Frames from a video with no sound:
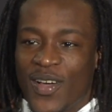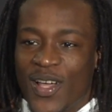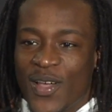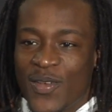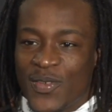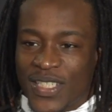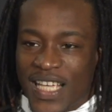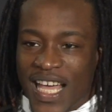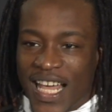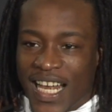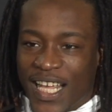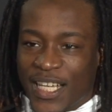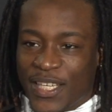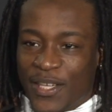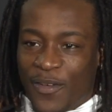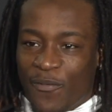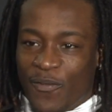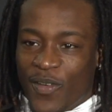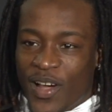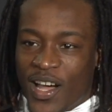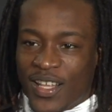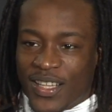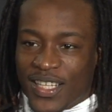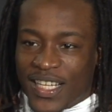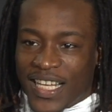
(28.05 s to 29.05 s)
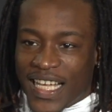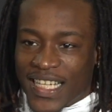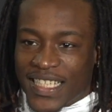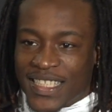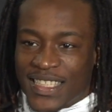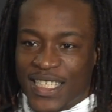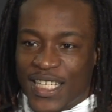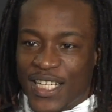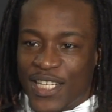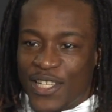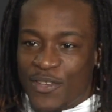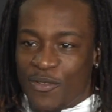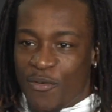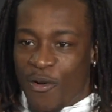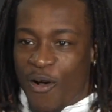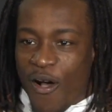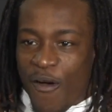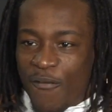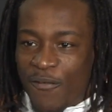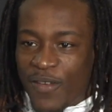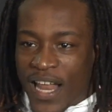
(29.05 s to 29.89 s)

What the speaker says: It was kind of like your father, like, sending you off.